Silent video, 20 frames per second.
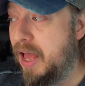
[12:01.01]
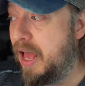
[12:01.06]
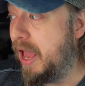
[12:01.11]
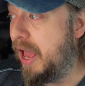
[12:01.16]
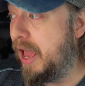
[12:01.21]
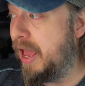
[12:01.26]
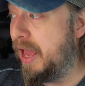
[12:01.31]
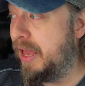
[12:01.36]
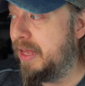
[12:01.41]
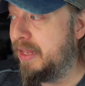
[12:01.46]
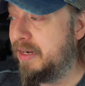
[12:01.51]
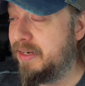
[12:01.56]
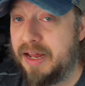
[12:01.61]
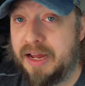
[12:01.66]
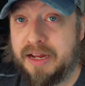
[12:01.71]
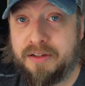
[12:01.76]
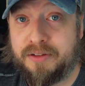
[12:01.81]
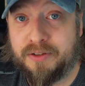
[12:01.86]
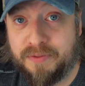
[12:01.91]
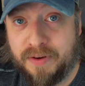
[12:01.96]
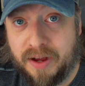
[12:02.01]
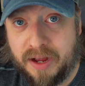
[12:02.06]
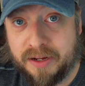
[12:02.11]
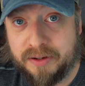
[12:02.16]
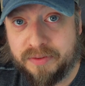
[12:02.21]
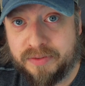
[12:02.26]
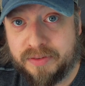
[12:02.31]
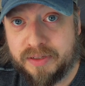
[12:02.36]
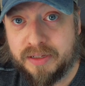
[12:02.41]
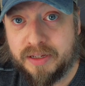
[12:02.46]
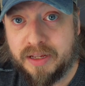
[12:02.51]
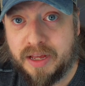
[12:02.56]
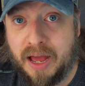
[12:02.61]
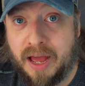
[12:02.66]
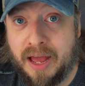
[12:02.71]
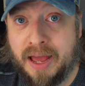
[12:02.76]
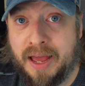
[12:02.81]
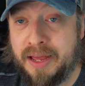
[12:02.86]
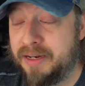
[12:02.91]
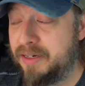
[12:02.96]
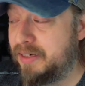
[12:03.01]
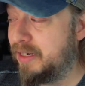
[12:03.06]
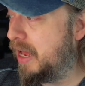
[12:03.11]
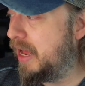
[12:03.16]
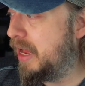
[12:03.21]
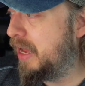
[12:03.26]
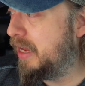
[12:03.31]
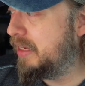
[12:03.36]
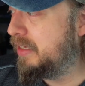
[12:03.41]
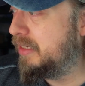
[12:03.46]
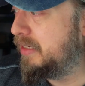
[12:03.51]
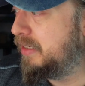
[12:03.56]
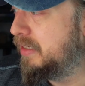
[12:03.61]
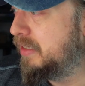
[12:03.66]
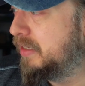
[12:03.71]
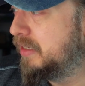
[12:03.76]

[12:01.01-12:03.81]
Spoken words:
and I survived. And I